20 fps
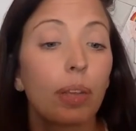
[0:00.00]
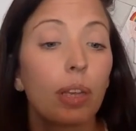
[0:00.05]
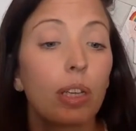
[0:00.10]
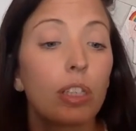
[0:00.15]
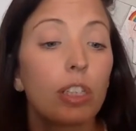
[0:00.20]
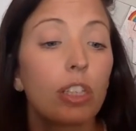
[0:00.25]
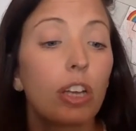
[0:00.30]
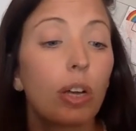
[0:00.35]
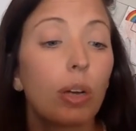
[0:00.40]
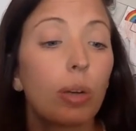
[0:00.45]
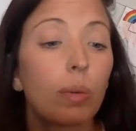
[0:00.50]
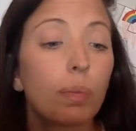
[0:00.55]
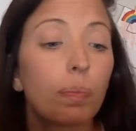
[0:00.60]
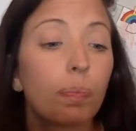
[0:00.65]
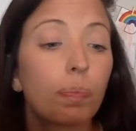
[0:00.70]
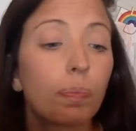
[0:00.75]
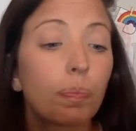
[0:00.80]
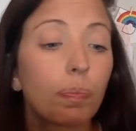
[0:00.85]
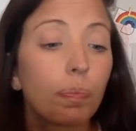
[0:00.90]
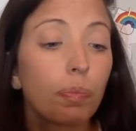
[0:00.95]

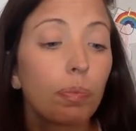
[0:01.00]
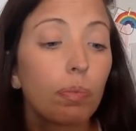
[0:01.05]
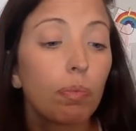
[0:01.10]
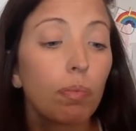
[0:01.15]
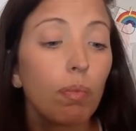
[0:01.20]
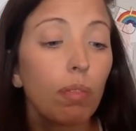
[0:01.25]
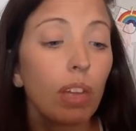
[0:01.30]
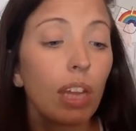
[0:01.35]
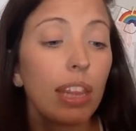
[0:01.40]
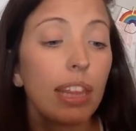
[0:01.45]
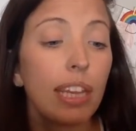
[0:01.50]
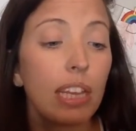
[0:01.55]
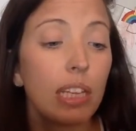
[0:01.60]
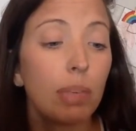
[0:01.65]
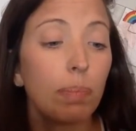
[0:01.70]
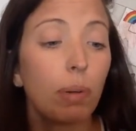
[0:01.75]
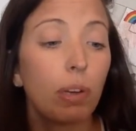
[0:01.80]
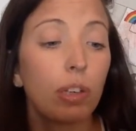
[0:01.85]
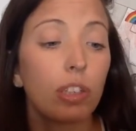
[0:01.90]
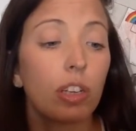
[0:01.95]
So
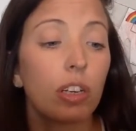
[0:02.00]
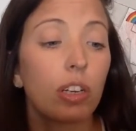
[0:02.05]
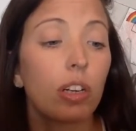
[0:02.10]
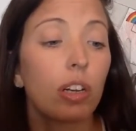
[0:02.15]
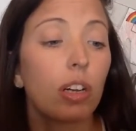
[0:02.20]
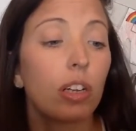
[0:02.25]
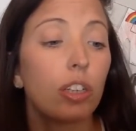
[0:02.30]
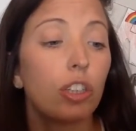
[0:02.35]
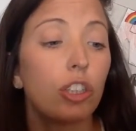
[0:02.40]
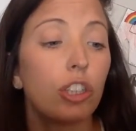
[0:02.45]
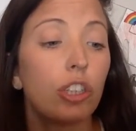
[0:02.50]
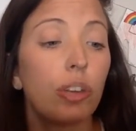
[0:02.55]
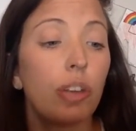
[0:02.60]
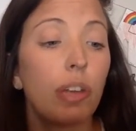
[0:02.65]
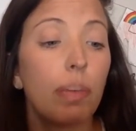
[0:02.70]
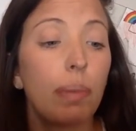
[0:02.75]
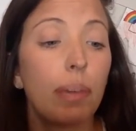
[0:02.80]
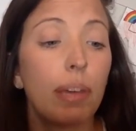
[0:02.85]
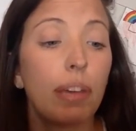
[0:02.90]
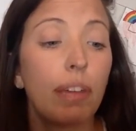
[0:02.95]
these books are called
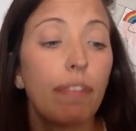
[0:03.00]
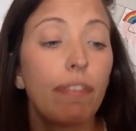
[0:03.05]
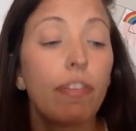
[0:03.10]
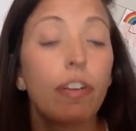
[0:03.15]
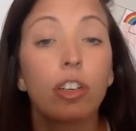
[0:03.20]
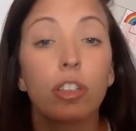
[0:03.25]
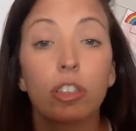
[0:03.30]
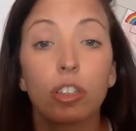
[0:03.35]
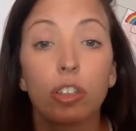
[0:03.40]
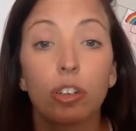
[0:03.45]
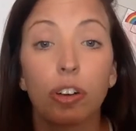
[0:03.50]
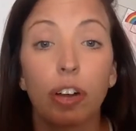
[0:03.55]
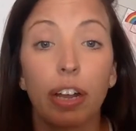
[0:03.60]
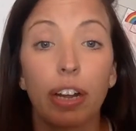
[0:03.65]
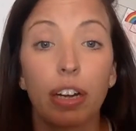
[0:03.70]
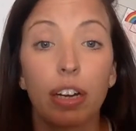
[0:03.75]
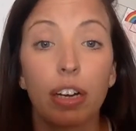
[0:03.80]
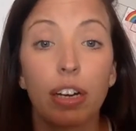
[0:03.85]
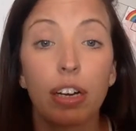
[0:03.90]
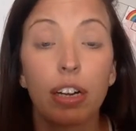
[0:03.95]
Junie B First
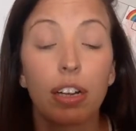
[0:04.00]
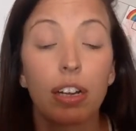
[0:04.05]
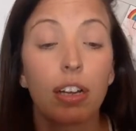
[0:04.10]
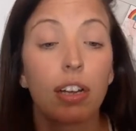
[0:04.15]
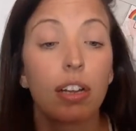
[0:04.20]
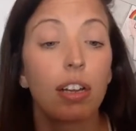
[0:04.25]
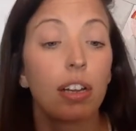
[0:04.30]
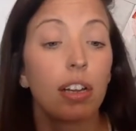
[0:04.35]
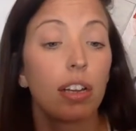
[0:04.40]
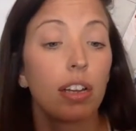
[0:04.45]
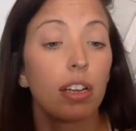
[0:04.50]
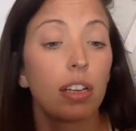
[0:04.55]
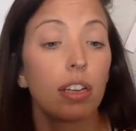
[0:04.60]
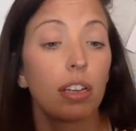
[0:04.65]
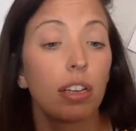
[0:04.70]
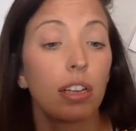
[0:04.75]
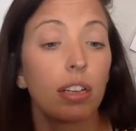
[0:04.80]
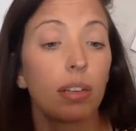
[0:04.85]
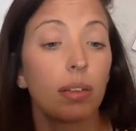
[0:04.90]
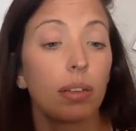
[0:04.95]
Grader.
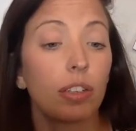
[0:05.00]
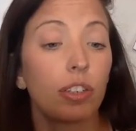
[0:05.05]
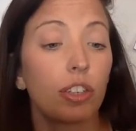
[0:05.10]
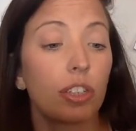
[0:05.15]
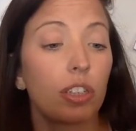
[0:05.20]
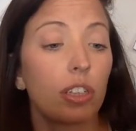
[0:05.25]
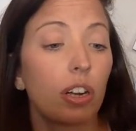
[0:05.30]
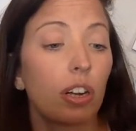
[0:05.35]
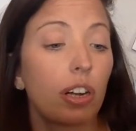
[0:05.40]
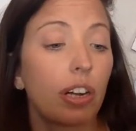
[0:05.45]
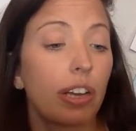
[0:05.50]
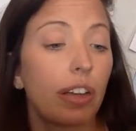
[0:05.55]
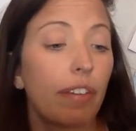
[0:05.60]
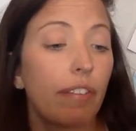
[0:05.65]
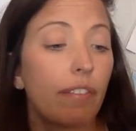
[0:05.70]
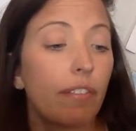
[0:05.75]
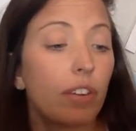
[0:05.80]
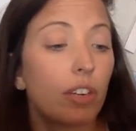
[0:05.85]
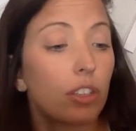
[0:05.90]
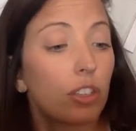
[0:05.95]
She's already
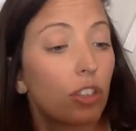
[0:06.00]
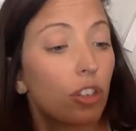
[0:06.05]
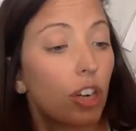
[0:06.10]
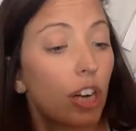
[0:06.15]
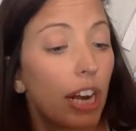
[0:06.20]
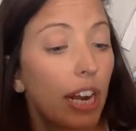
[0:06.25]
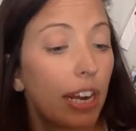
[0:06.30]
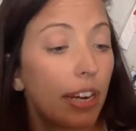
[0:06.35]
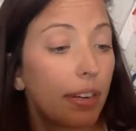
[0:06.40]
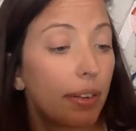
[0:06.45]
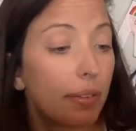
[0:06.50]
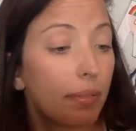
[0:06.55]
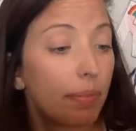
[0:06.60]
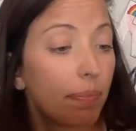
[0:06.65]
in first grade.